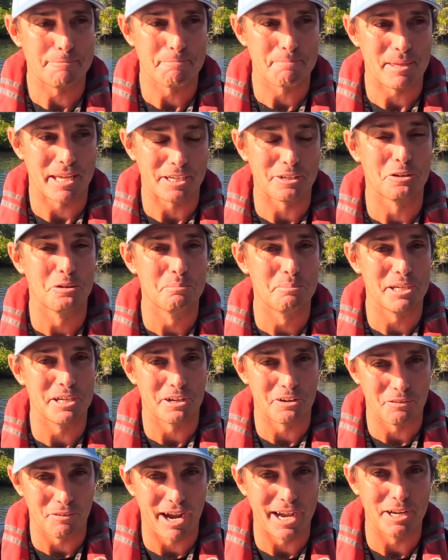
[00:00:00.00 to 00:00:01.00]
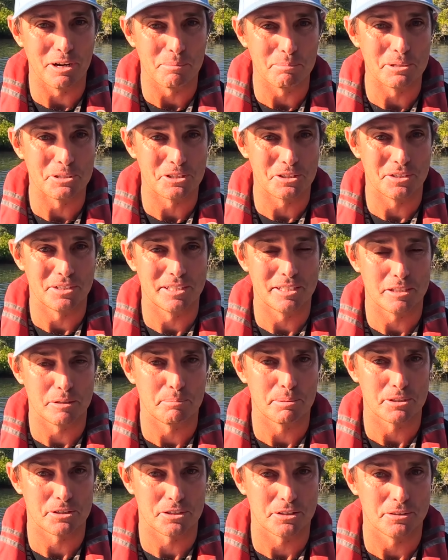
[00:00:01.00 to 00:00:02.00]
it could be a great opportunity to
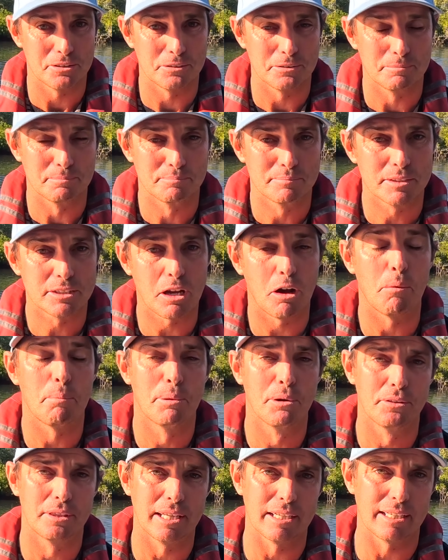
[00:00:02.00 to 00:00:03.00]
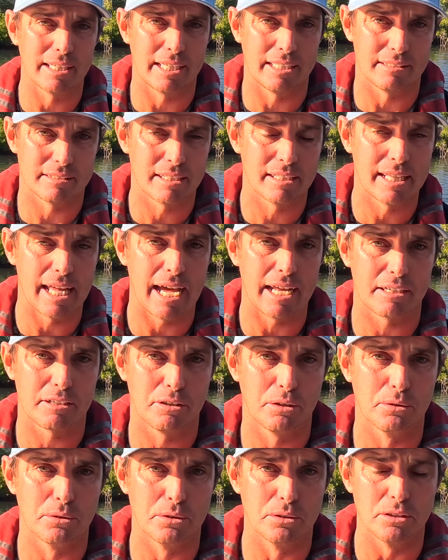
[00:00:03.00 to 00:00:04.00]
pursue. So I'll put the link to that
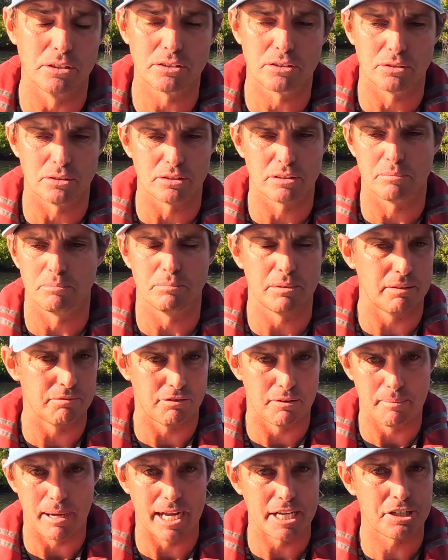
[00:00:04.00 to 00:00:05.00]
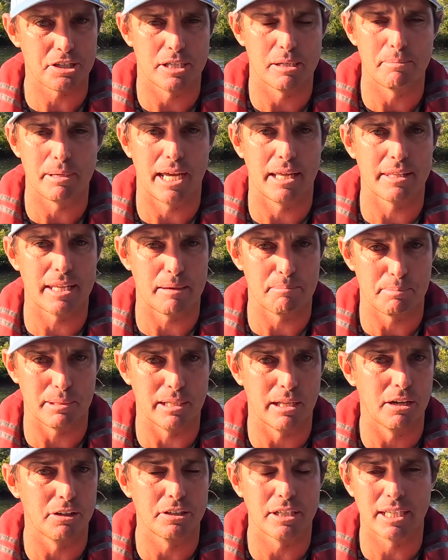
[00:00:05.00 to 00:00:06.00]
course or some information about that
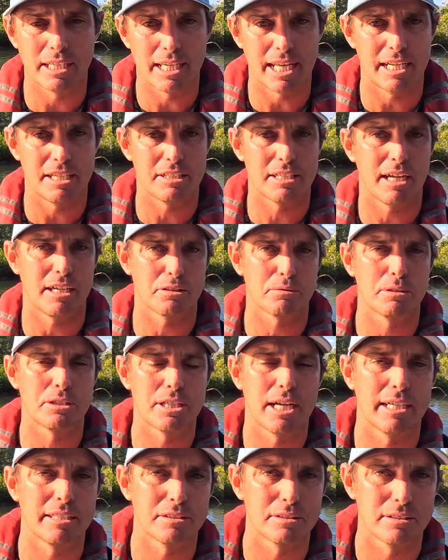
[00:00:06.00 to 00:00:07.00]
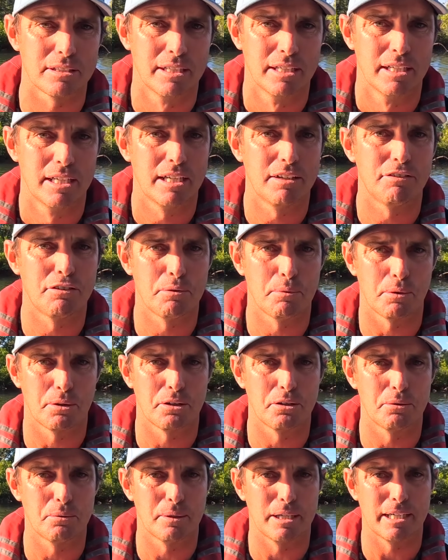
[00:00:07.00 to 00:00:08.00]
below. You can get in touch with Jace if you want
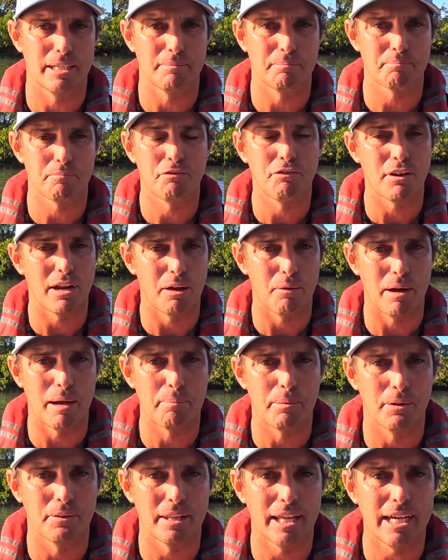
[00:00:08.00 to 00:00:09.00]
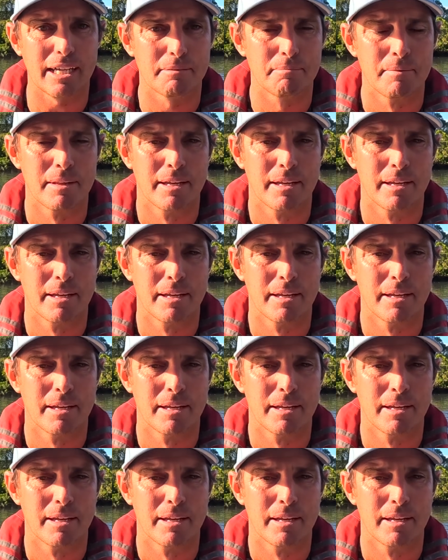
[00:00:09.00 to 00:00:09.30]
to follow up on that.